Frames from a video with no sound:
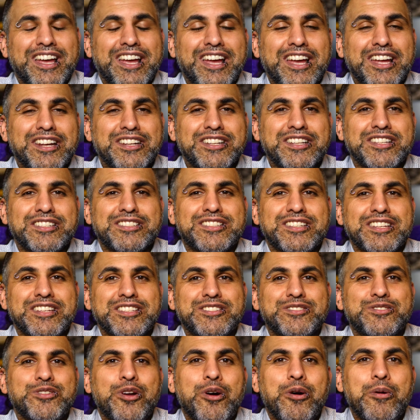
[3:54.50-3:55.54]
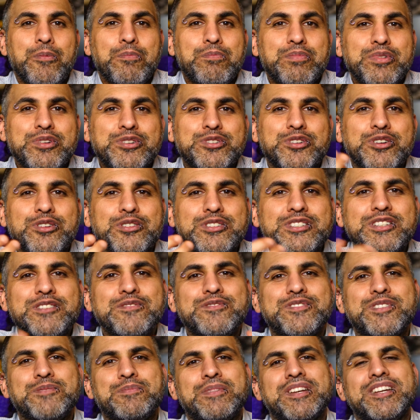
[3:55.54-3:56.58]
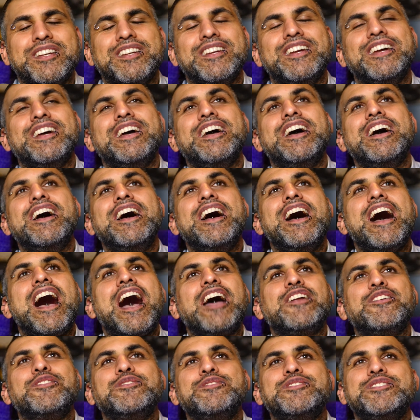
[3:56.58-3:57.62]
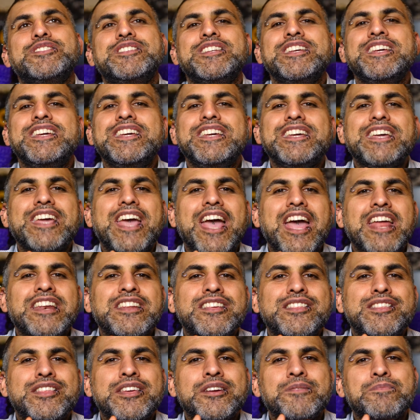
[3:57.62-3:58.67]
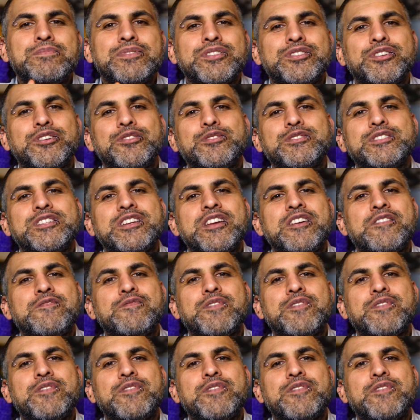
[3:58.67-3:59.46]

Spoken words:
And it's not productive to me. I don't see anything productive